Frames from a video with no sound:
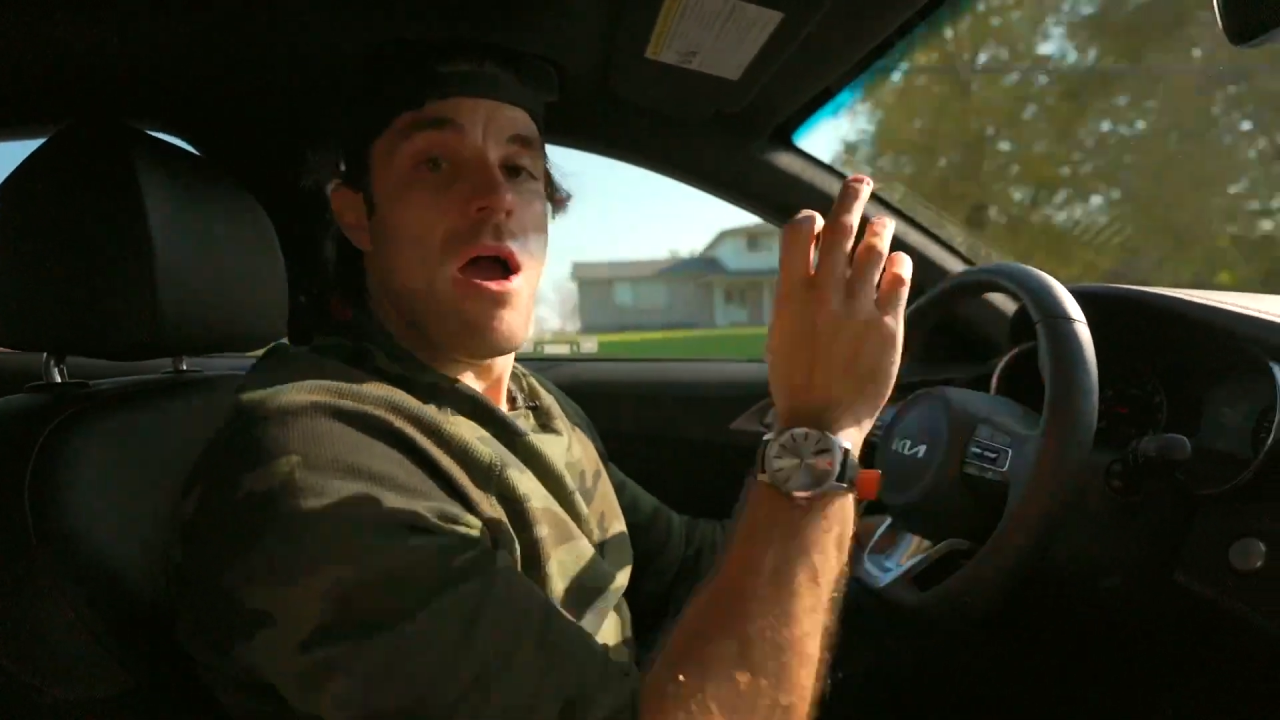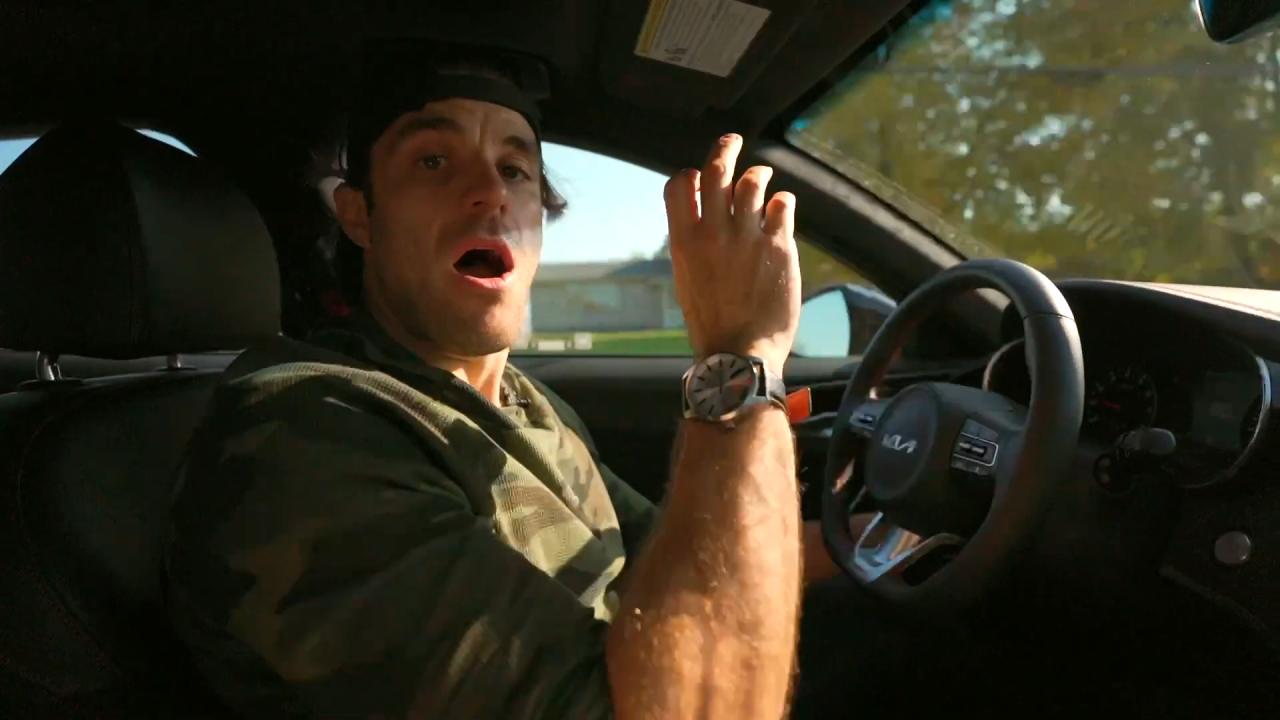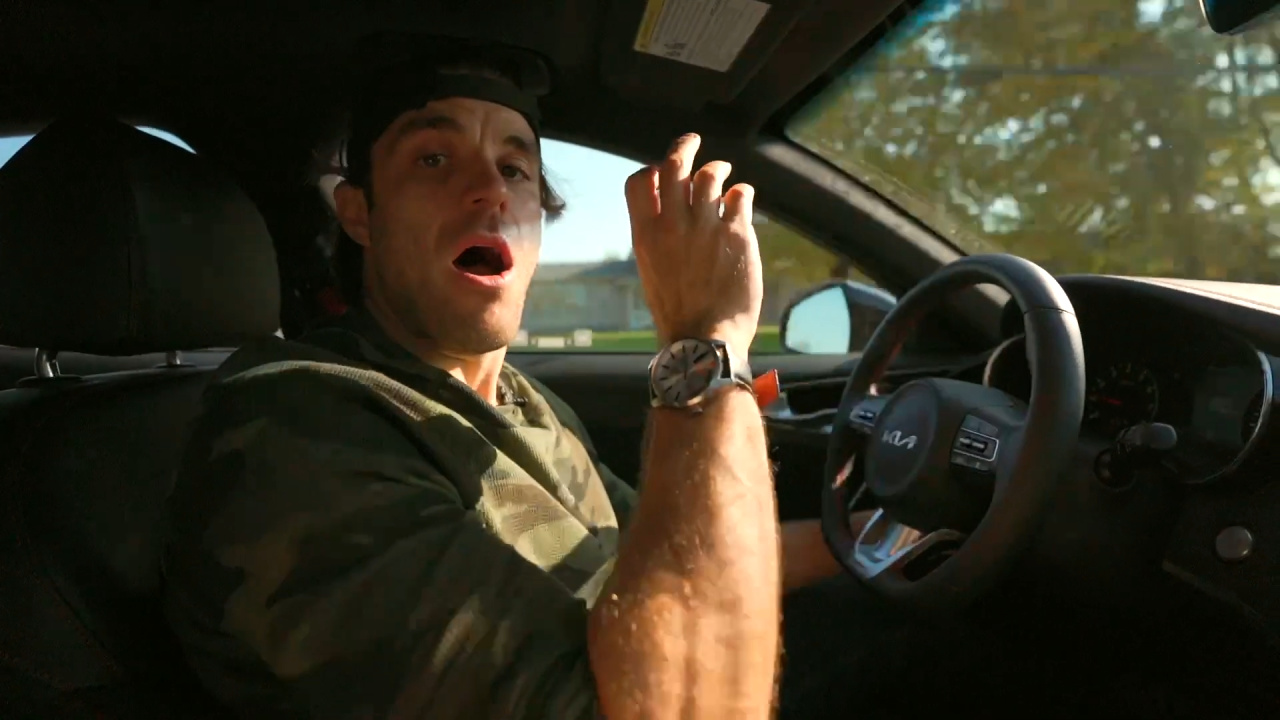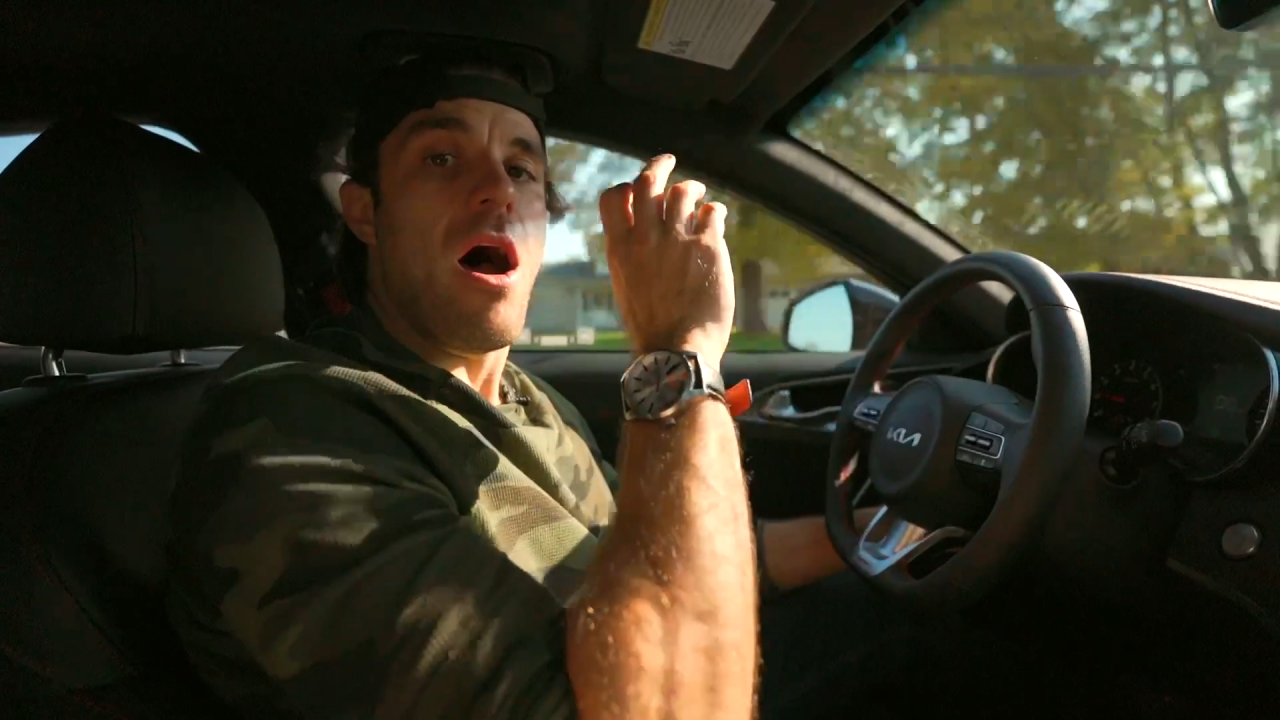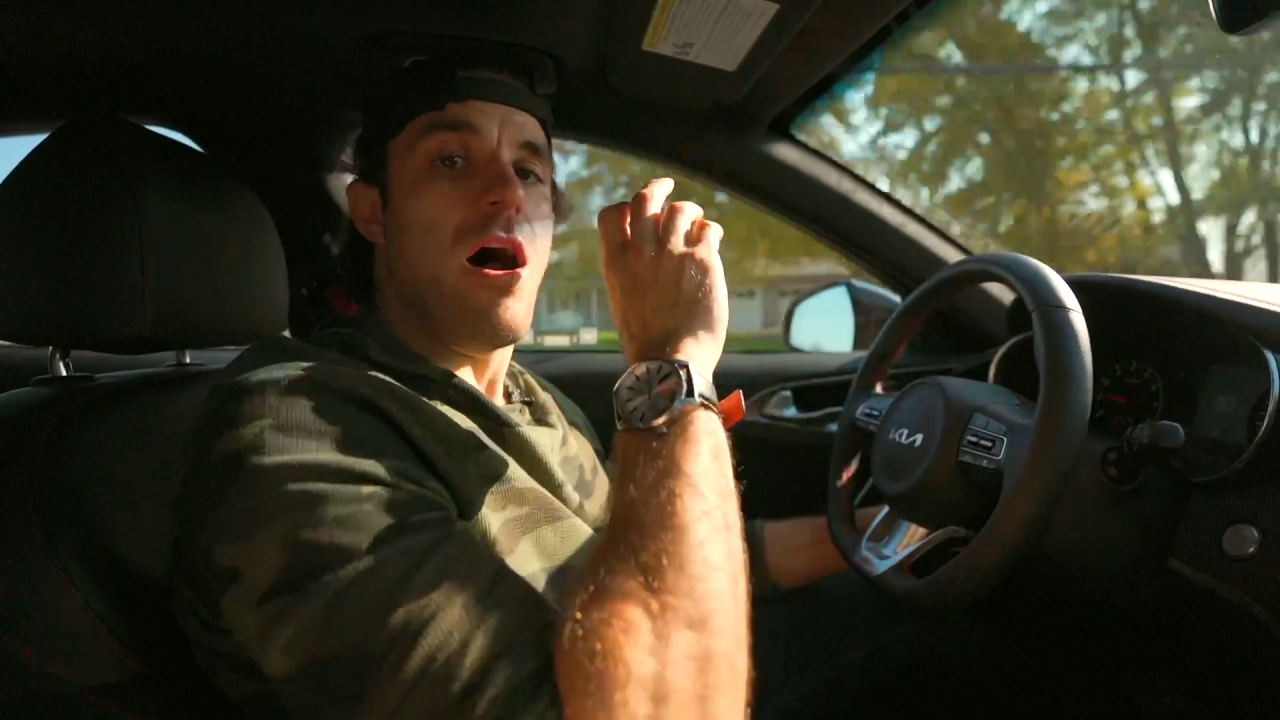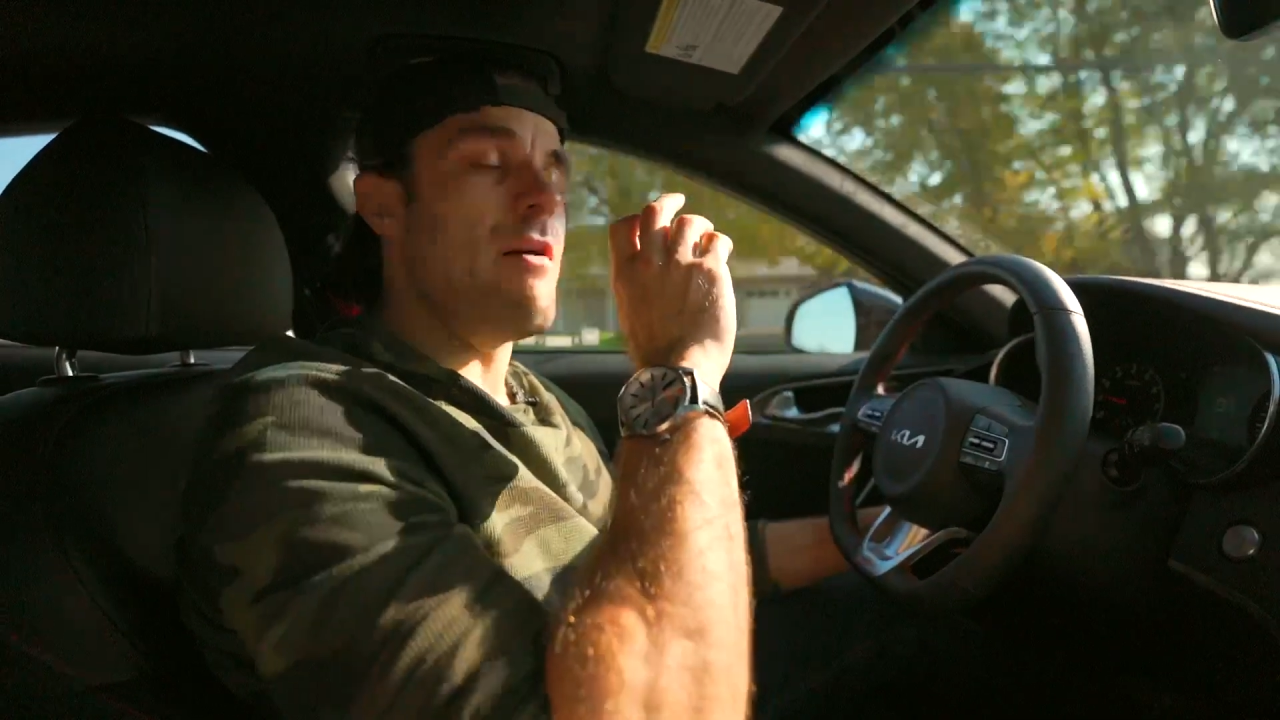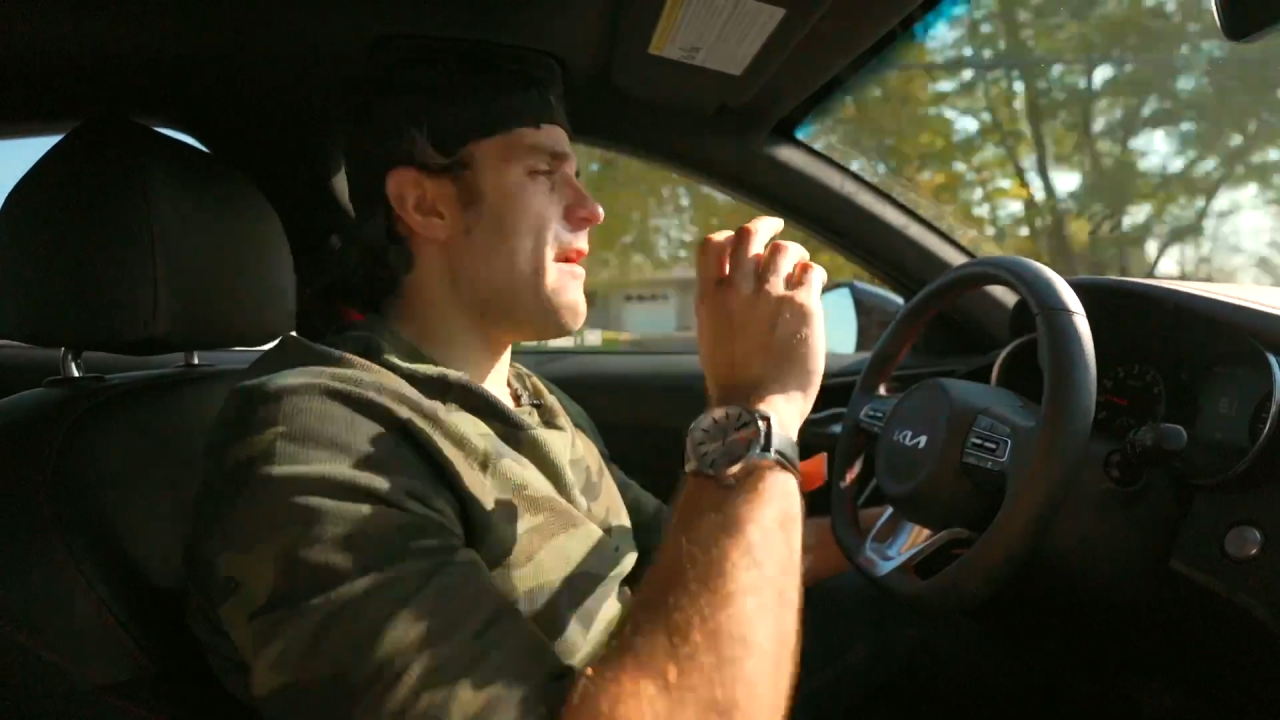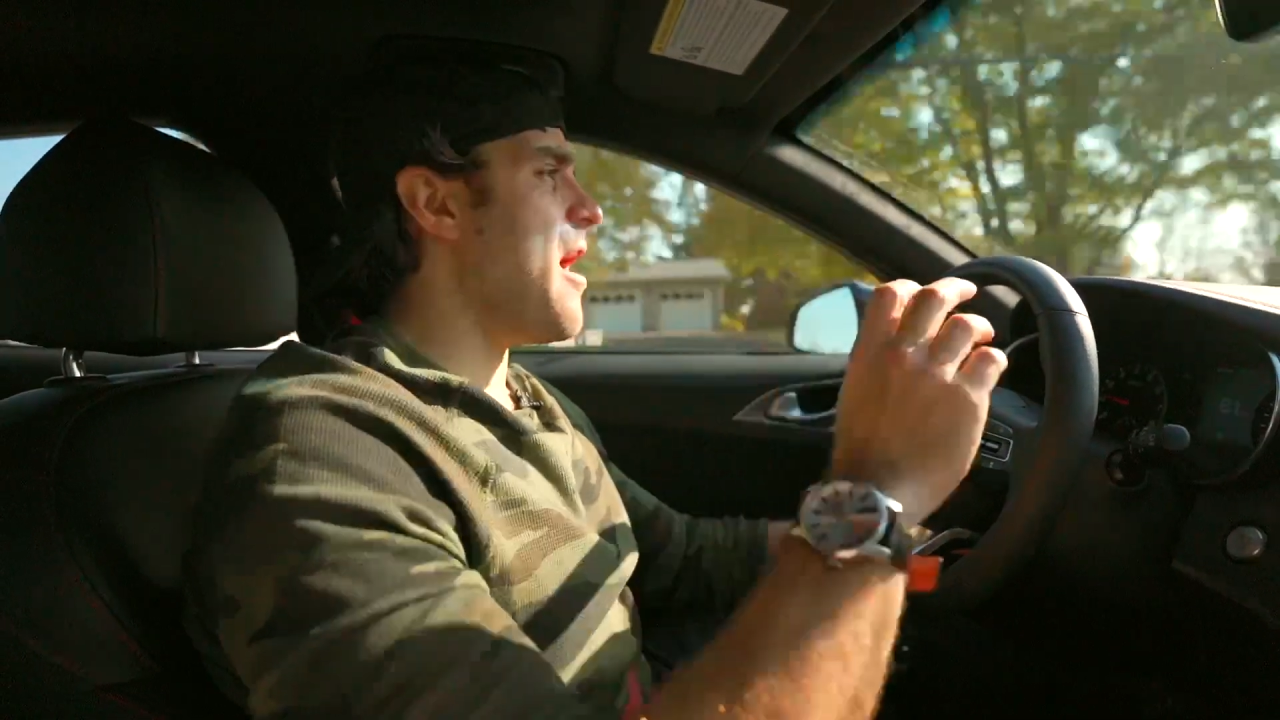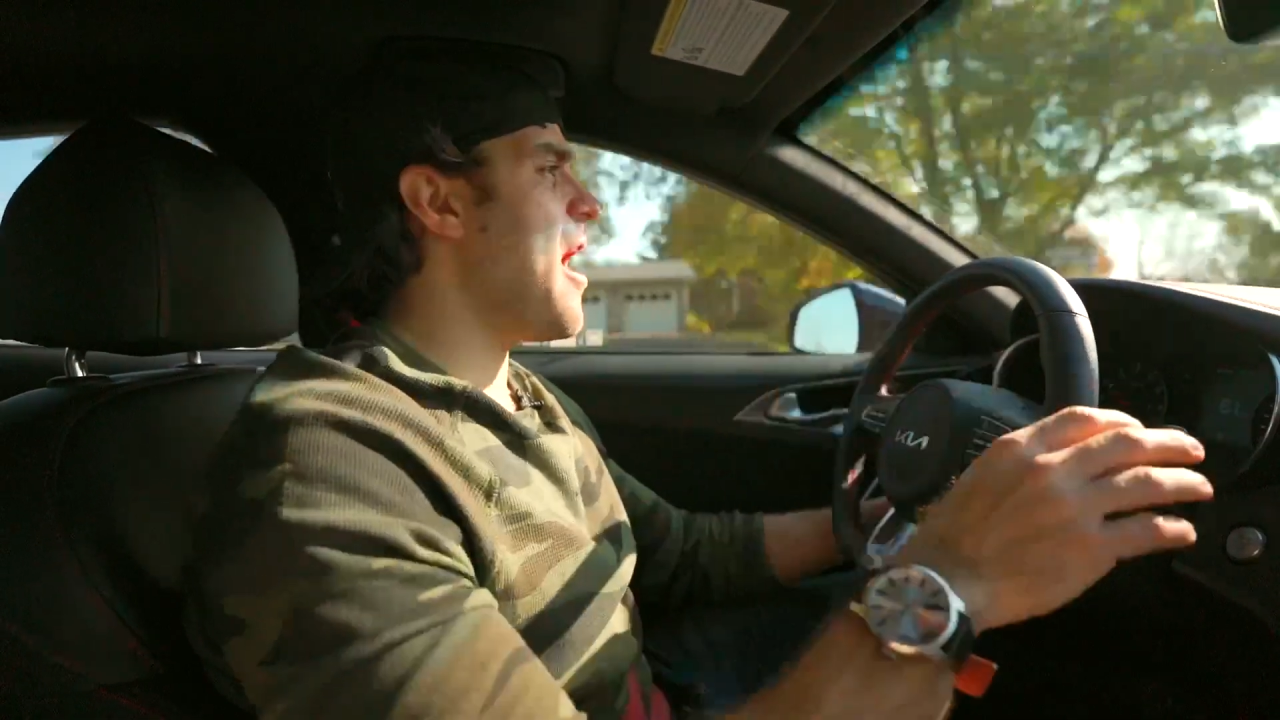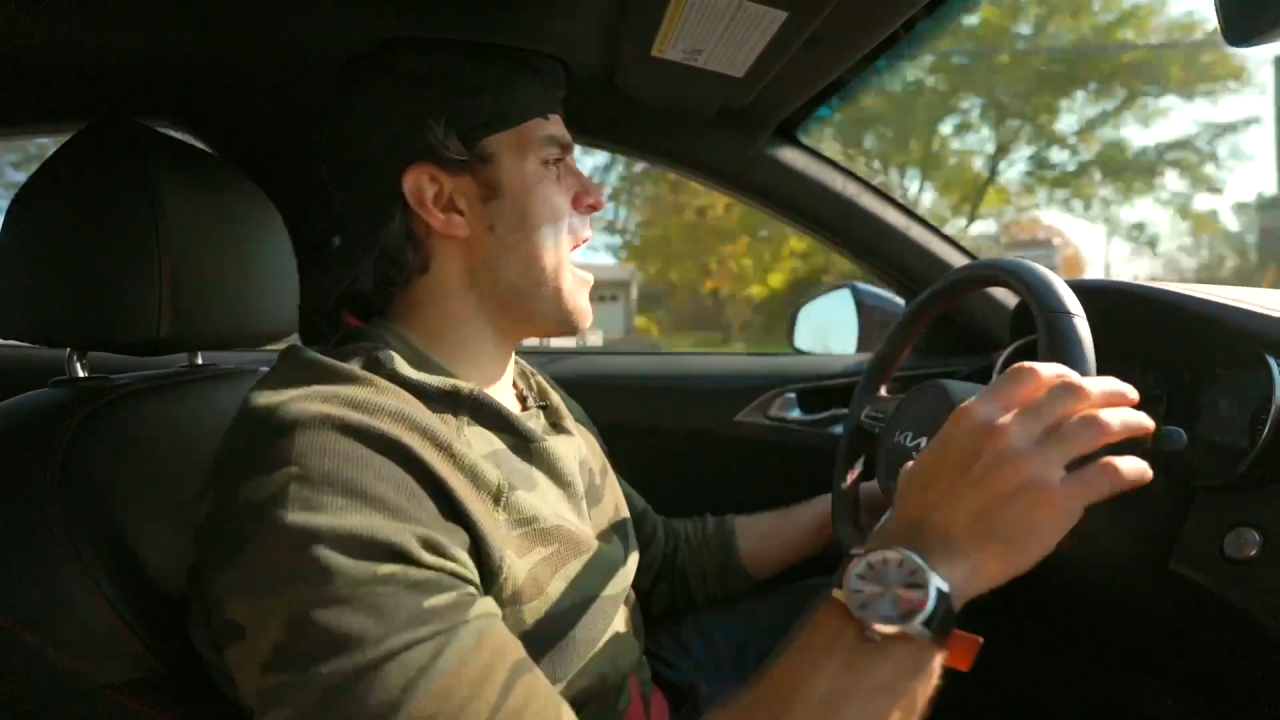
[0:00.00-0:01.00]
of
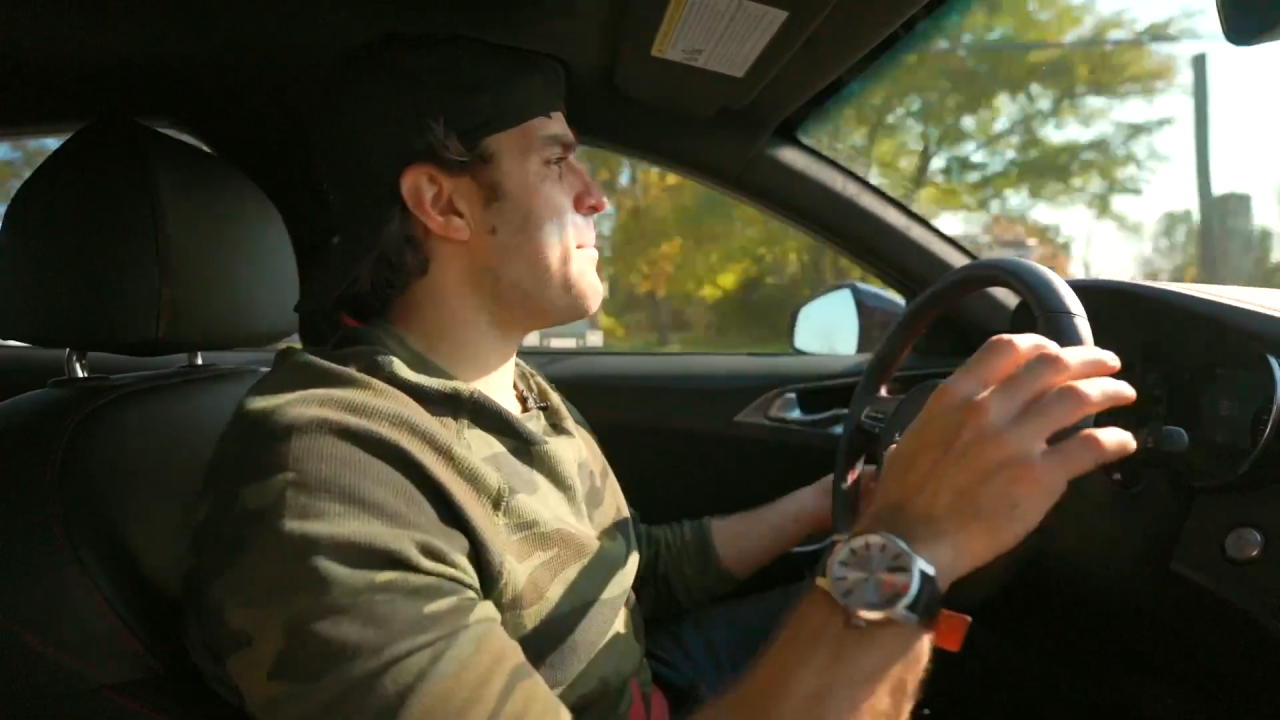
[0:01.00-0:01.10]
high